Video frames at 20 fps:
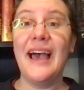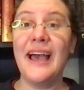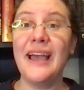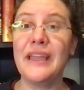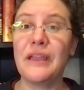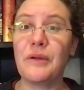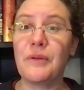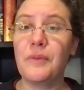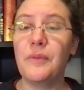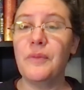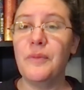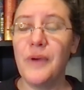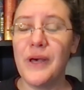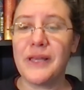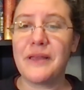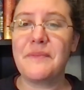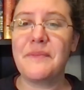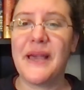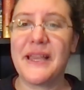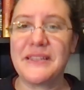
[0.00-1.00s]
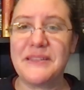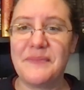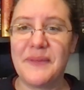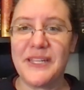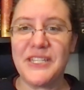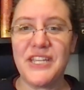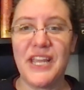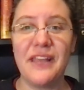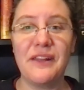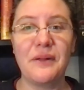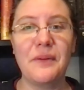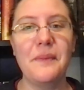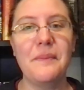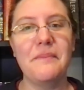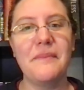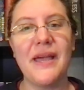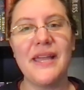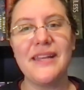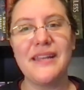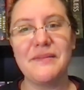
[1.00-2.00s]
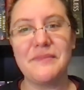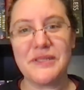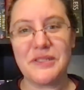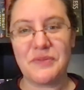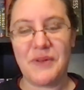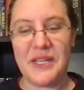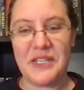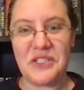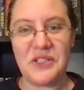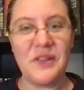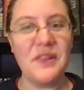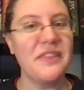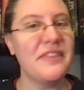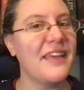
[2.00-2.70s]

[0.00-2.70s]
Hi, welcome back to my channel. My name is Rachel,